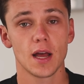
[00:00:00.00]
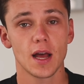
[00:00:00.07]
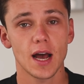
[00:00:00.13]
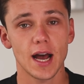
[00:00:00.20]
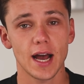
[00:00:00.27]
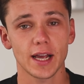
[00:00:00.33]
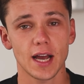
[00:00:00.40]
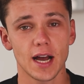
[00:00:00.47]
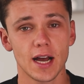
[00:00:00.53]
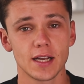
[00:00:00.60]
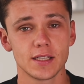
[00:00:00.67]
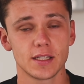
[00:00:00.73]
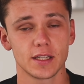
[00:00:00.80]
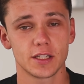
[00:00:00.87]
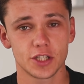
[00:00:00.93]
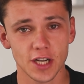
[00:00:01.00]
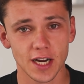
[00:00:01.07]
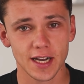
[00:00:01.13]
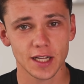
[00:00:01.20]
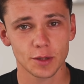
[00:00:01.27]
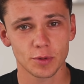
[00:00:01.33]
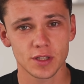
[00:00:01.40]
Hi guys, it's
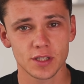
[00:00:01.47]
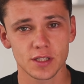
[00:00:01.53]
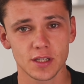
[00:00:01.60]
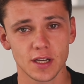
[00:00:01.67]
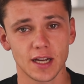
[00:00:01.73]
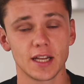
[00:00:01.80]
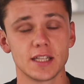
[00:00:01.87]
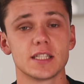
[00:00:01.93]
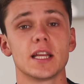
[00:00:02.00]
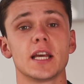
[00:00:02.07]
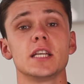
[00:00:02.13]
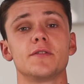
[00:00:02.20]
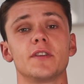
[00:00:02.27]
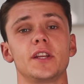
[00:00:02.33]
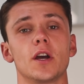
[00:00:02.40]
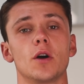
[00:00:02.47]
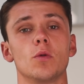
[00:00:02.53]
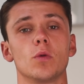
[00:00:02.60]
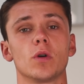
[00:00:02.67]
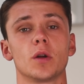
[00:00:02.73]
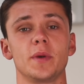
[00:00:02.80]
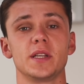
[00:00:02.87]
Jack Edwards, and in today's video
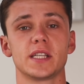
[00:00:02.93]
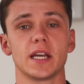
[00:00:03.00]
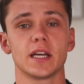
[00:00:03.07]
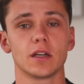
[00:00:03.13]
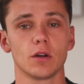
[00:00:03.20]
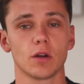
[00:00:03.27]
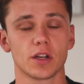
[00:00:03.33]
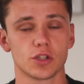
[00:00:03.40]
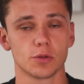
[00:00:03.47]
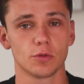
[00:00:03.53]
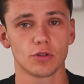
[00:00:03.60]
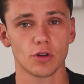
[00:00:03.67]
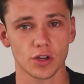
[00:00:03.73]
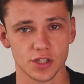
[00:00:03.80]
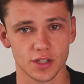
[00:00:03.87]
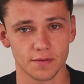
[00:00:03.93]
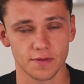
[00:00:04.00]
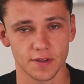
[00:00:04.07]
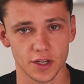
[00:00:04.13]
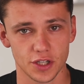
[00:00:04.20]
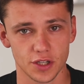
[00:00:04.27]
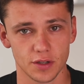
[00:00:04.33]
we're going to be taking a look at some crossing and
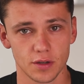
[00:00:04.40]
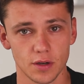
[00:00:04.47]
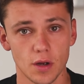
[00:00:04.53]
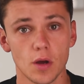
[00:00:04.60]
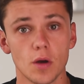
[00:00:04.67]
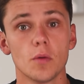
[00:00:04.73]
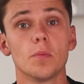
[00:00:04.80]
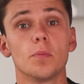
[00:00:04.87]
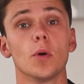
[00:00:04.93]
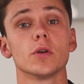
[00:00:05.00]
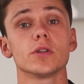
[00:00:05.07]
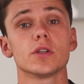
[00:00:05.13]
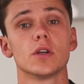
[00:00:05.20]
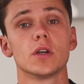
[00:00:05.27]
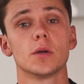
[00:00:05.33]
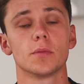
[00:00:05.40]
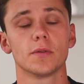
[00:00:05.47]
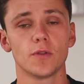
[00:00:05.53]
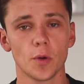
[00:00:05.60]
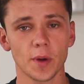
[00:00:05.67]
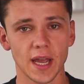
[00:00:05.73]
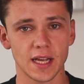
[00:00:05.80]
finishing. But
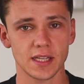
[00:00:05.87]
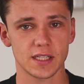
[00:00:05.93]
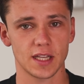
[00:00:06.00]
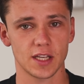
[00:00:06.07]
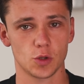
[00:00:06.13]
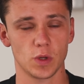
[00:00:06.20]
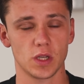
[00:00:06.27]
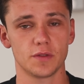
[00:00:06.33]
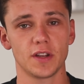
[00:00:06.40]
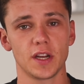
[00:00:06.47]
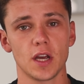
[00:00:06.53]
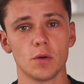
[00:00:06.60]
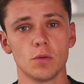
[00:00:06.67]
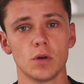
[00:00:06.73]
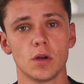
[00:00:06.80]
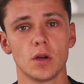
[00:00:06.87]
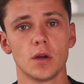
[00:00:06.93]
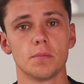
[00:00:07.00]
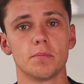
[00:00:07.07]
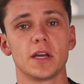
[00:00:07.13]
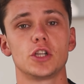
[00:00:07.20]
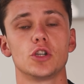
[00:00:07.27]
before we get into this week's video,
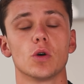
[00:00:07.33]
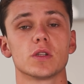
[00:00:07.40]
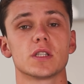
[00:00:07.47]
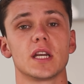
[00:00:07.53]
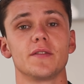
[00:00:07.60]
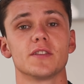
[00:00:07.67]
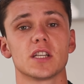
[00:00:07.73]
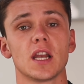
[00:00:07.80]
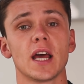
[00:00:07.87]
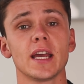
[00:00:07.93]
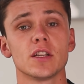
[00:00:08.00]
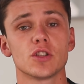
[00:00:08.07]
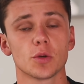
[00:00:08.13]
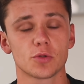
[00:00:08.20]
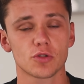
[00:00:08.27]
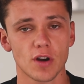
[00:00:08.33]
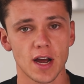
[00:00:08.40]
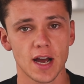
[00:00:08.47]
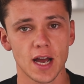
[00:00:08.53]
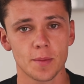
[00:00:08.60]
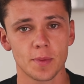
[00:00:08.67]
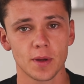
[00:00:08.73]
make sure to leave us a like and
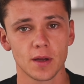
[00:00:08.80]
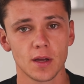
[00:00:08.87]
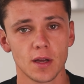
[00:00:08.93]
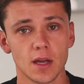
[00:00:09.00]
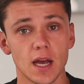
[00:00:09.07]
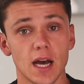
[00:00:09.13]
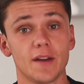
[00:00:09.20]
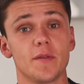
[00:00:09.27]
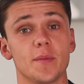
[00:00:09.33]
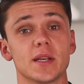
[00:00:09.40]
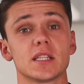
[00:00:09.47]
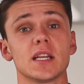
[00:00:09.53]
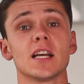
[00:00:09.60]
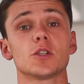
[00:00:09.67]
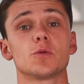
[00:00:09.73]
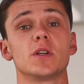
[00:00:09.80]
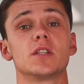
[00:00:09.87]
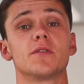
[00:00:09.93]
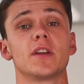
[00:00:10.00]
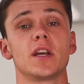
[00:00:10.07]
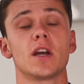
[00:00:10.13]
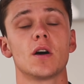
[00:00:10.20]
subscribe, and if you missed last week's
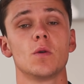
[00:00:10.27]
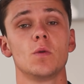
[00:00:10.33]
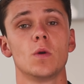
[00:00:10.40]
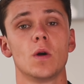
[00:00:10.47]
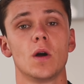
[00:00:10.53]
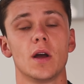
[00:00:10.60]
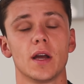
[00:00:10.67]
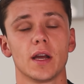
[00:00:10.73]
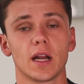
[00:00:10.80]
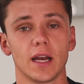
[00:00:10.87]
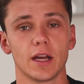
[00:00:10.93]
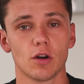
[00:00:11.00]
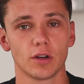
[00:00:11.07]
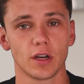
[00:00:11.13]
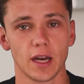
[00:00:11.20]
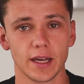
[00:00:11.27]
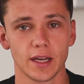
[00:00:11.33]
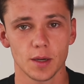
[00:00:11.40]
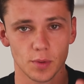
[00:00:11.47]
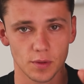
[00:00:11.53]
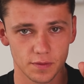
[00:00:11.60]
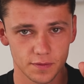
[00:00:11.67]
video, click on the link
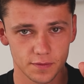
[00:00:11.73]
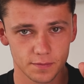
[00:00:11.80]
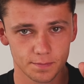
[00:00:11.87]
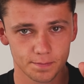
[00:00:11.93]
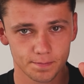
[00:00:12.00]
above.